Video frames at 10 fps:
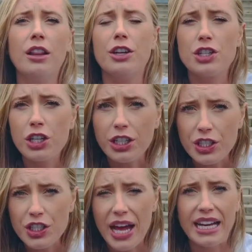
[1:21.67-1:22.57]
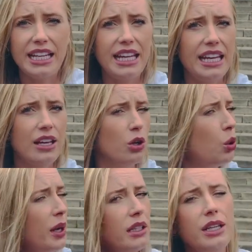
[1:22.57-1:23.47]
the church, and he
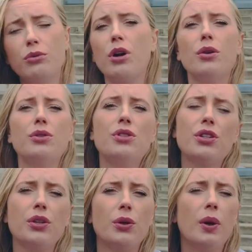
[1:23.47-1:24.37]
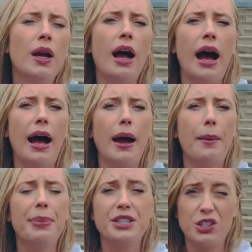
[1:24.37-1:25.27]
quickly rose to
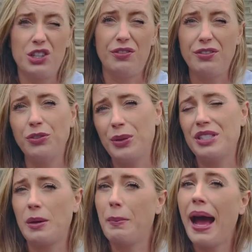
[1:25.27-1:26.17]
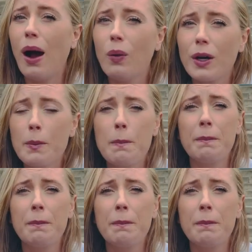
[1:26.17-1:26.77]
a position of influence and power.